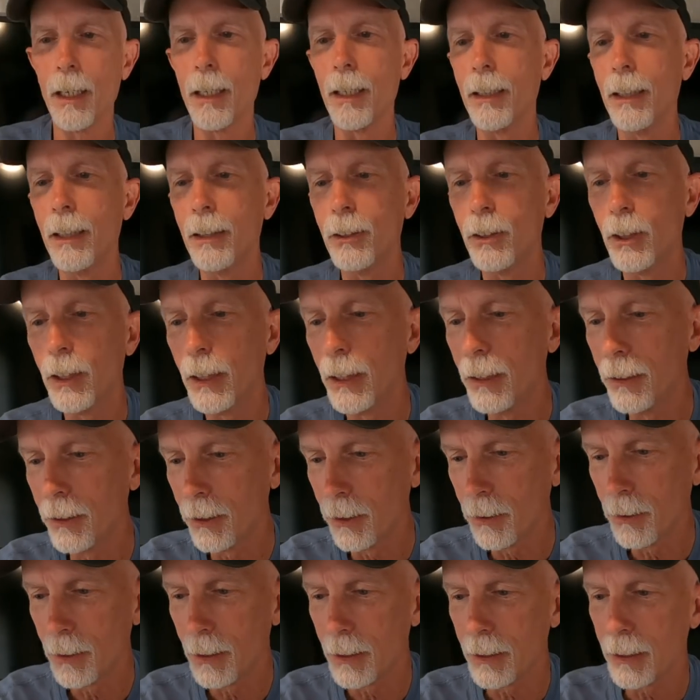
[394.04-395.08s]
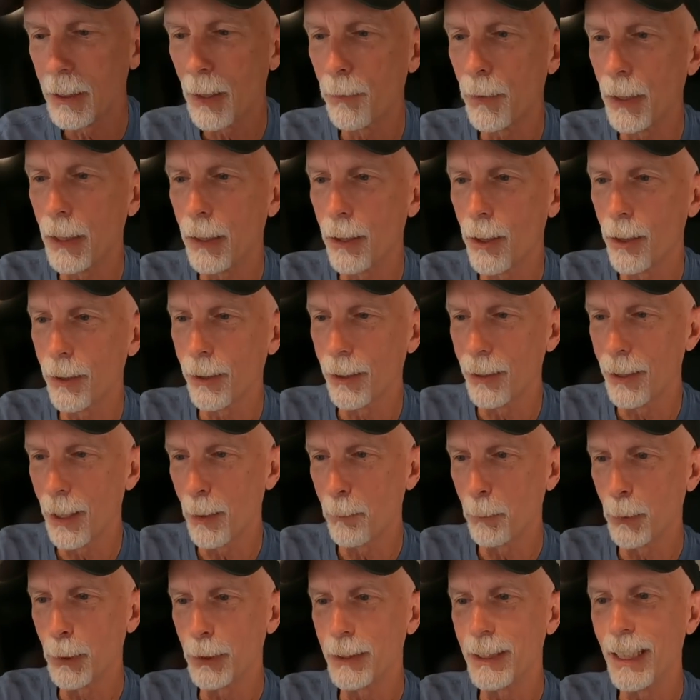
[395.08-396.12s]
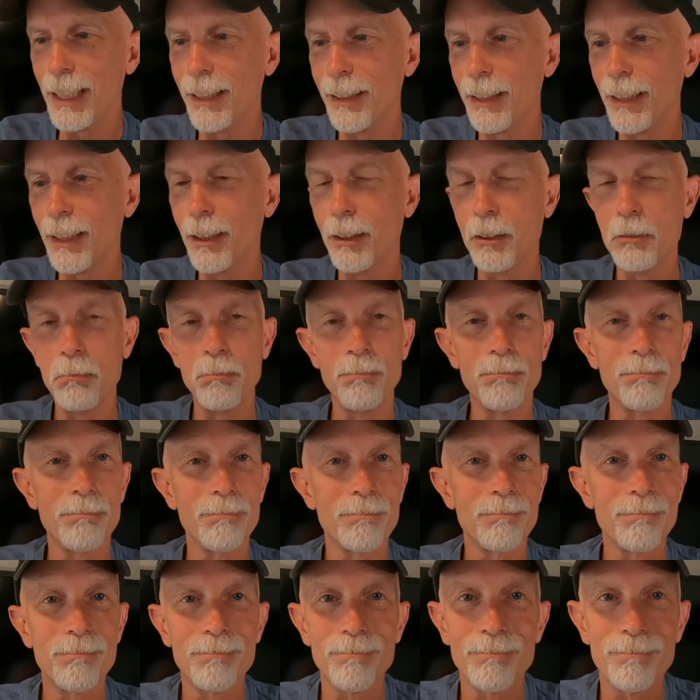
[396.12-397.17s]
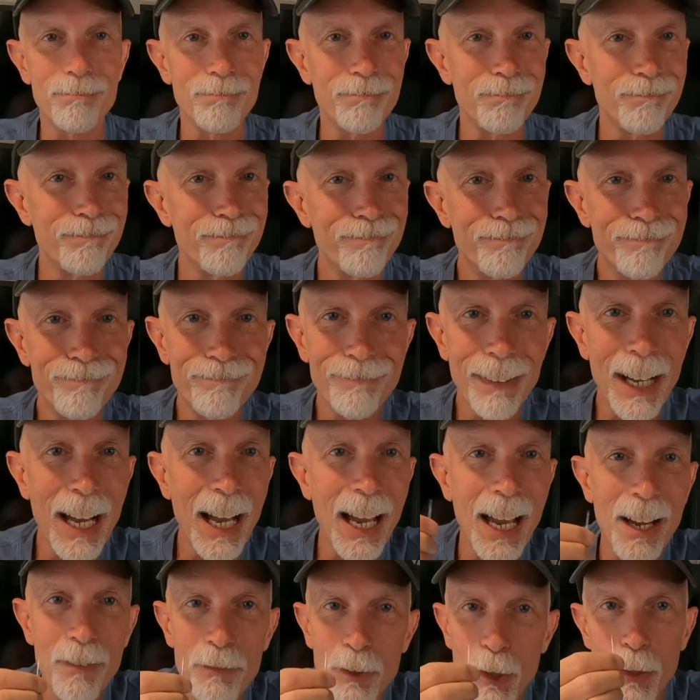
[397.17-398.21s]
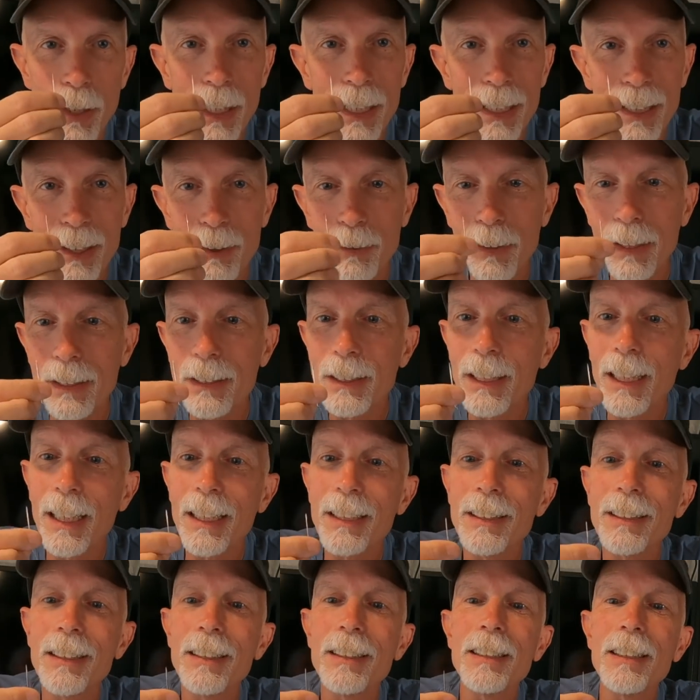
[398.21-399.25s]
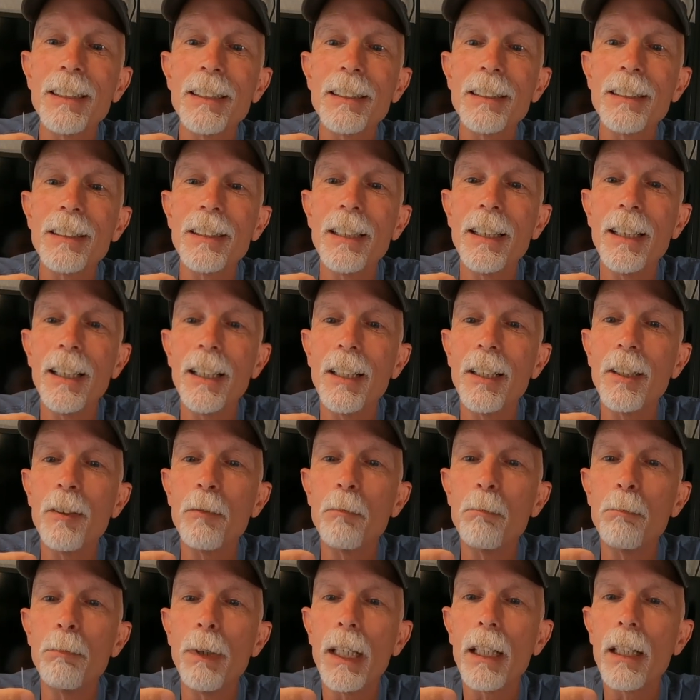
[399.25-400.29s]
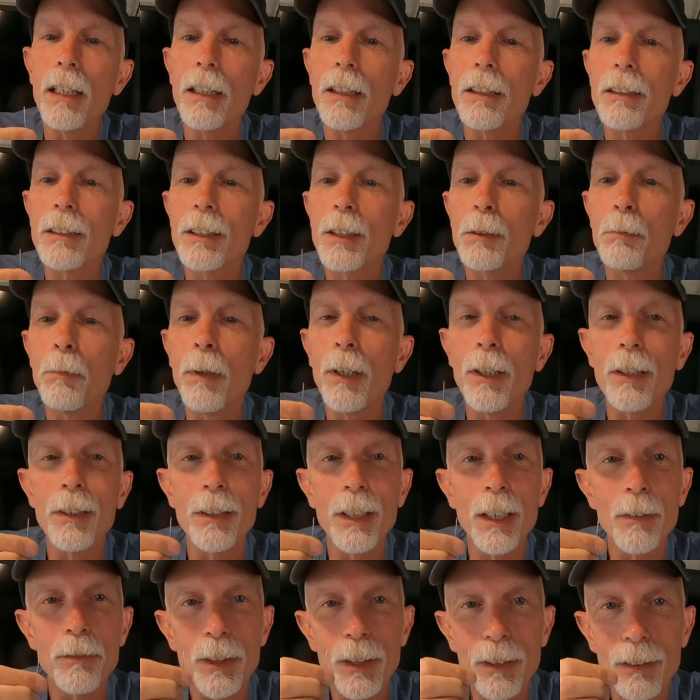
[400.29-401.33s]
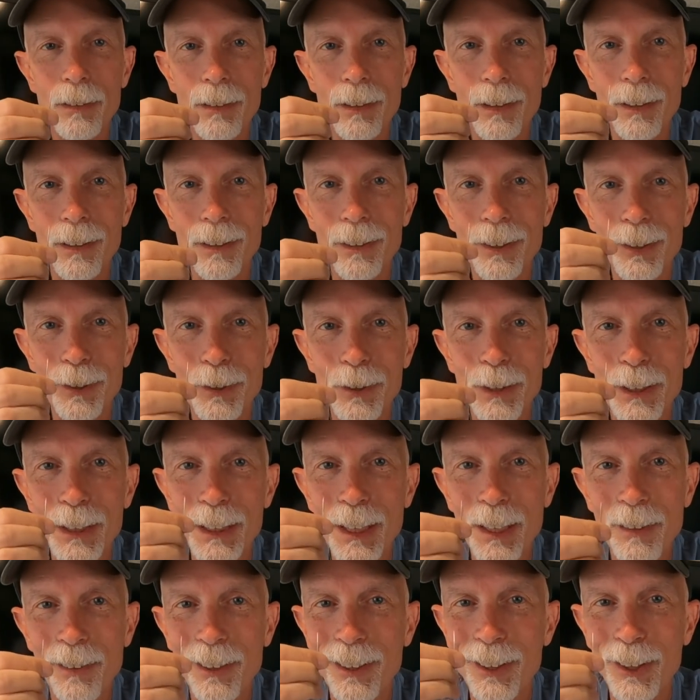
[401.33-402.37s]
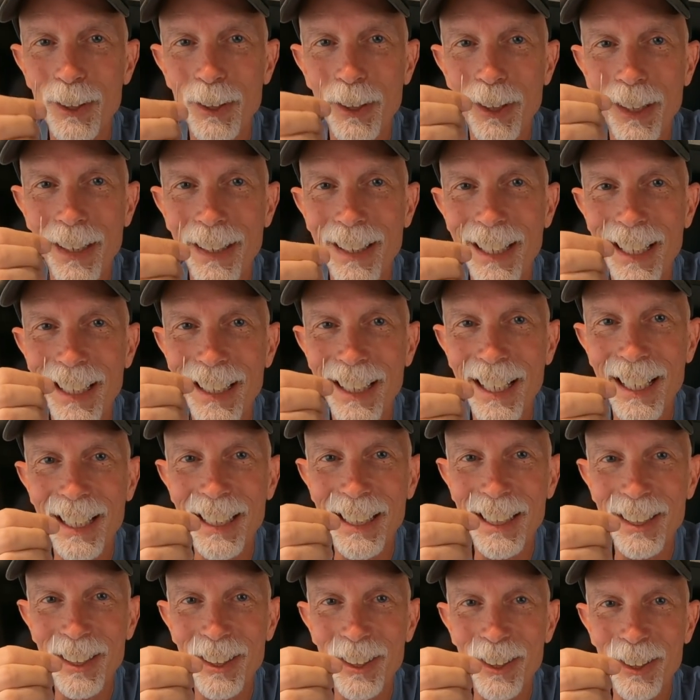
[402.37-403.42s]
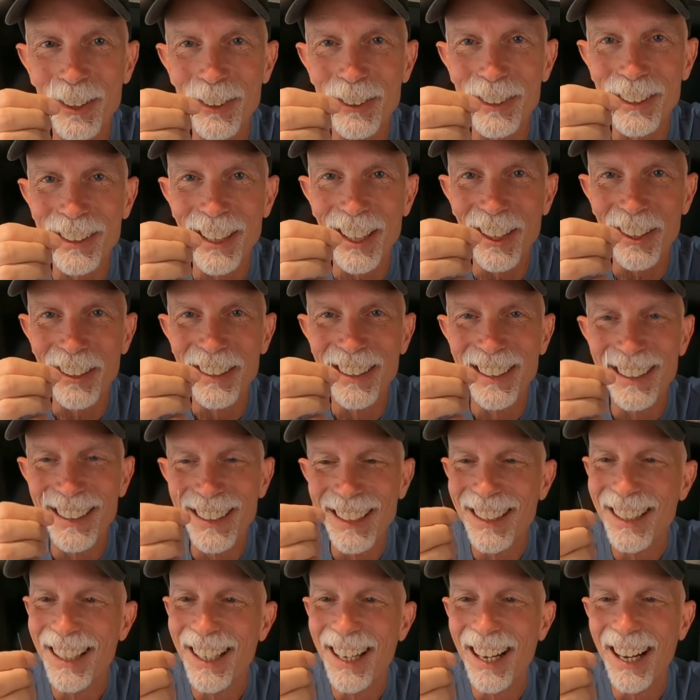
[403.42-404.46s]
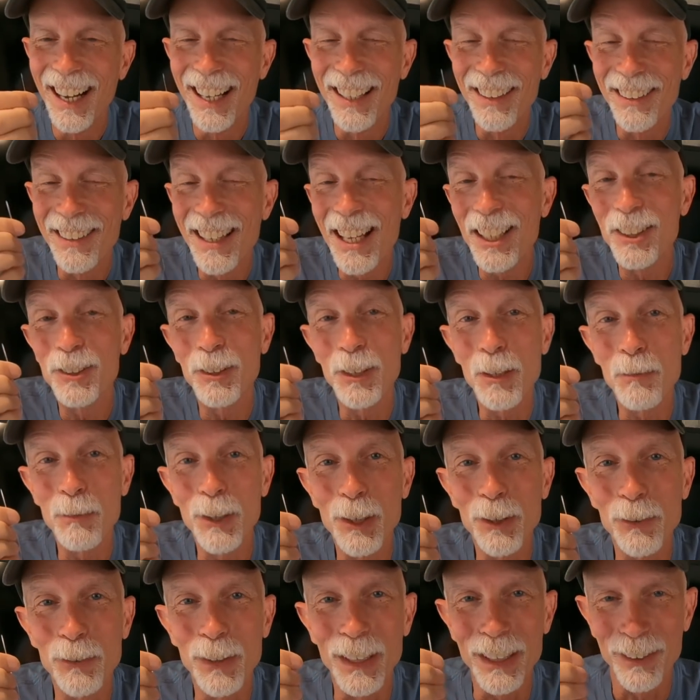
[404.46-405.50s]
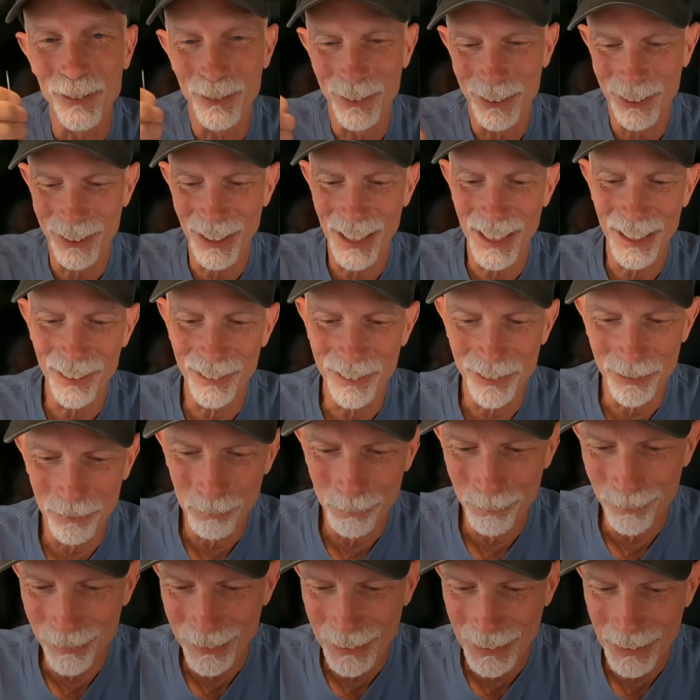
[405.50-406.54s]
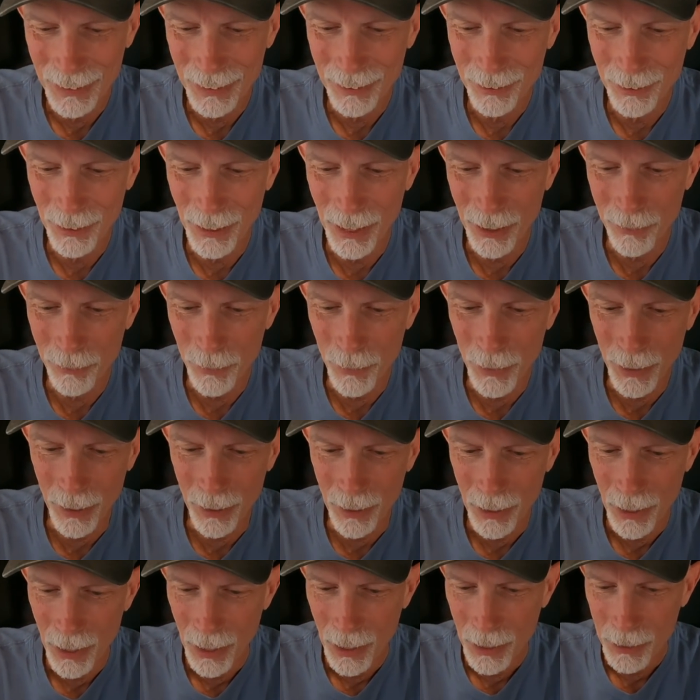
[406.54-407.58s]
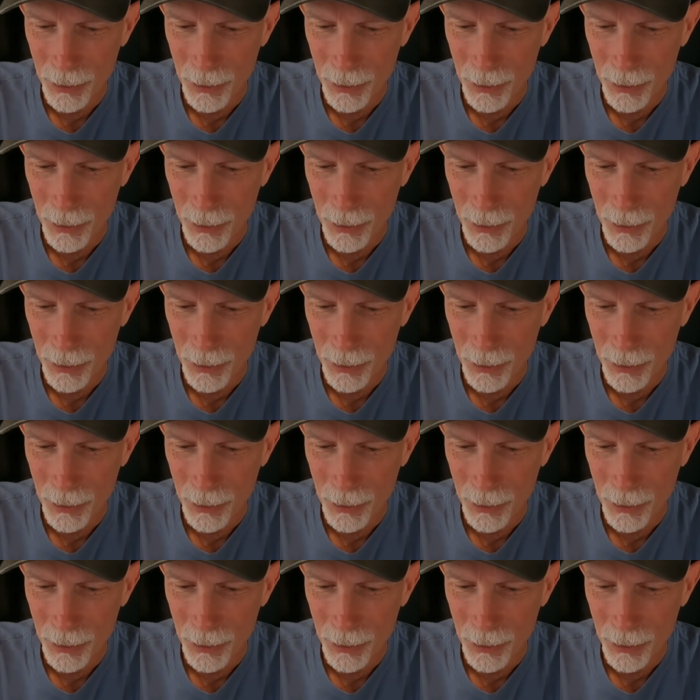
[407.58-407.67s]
And then she's using something called a number 10 needle. I have no idea what size this is, but it looks small enough to do the thing that I need to do. So that's what I'm going with. We'll try it from there.